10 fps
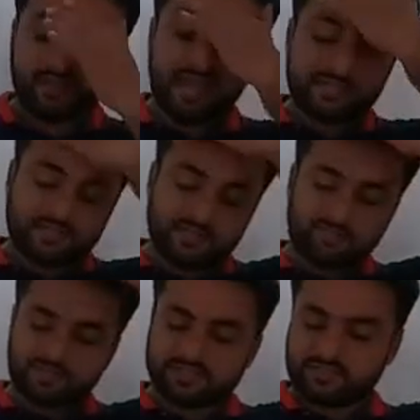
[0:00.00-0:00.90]
Asset
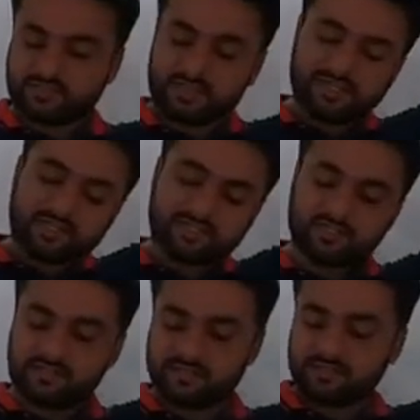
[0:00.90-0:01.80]
purchase
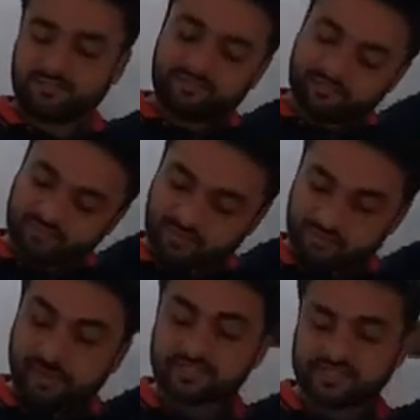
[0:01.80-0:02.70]
transactions,
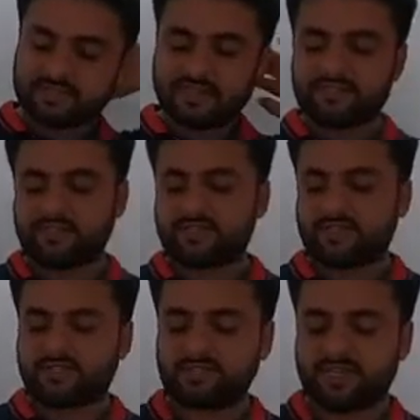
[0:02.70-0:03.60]
purchase sales
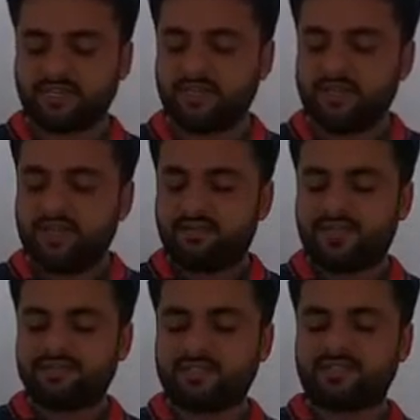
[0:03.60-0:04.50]
transaction. Then
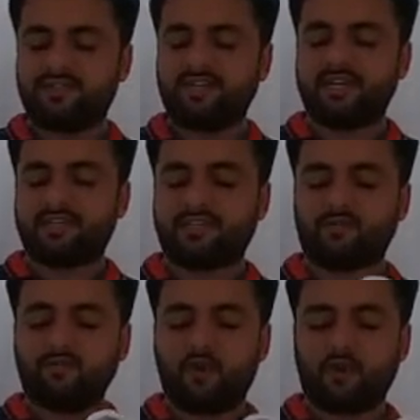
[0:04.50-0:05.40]
transaction
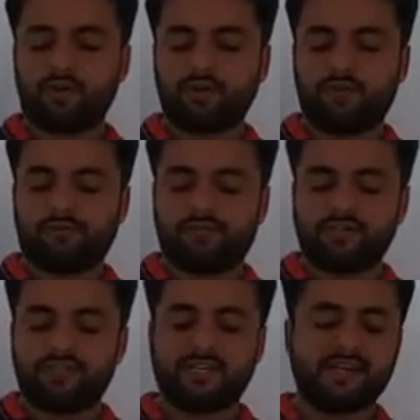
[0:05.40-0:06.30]
related to borrowing of
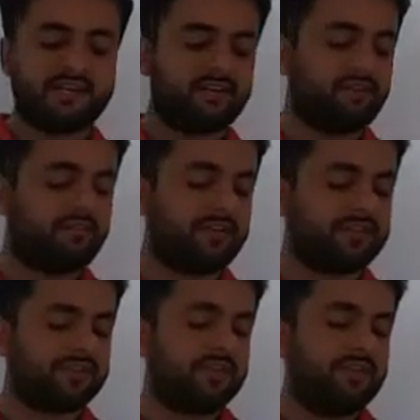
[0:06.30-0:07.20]
funds and lending of
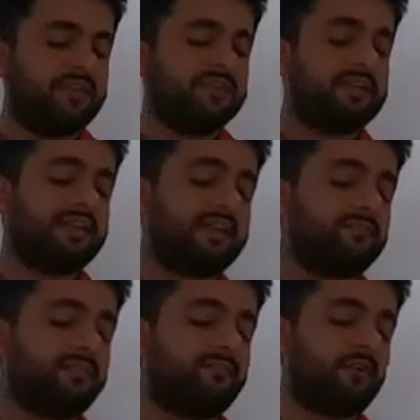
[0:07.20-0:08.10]
funds. There
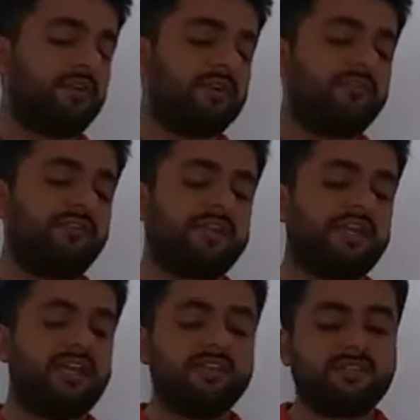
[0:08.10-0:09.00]
can be following effect:
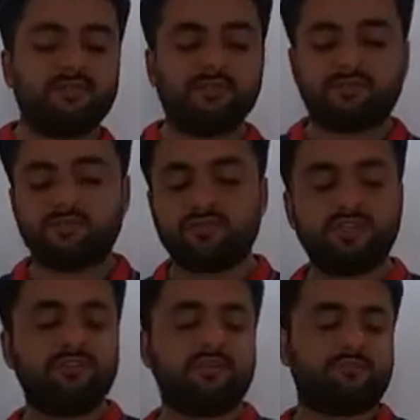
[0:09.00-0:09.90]
A is equals to
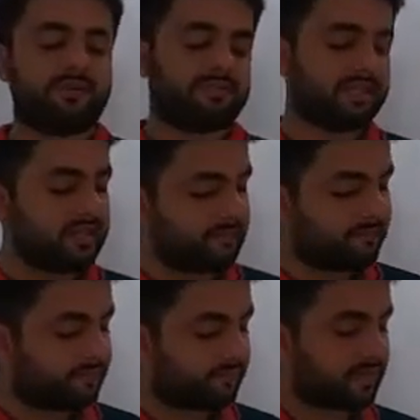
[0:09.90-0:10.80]
C plus L.
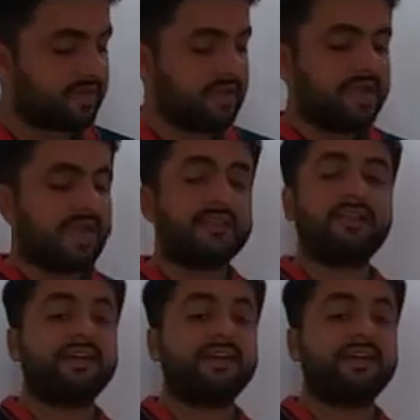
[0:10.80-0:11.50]
And